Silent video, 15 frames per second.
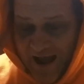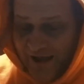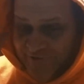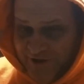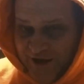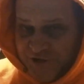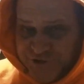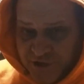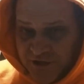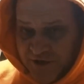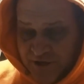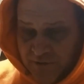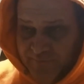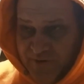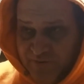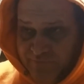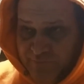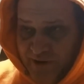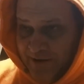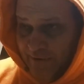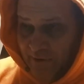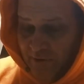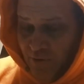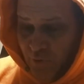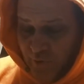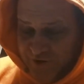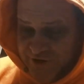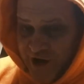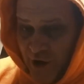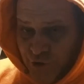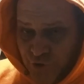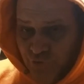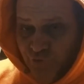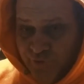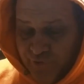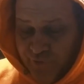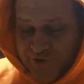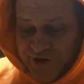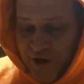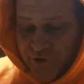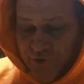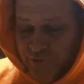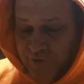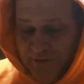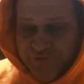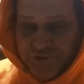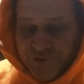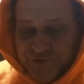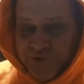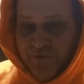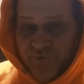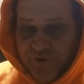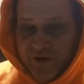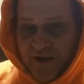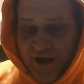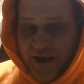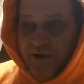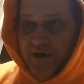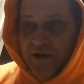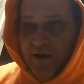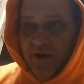I think it's a little bit better with that new, I was going to say relay.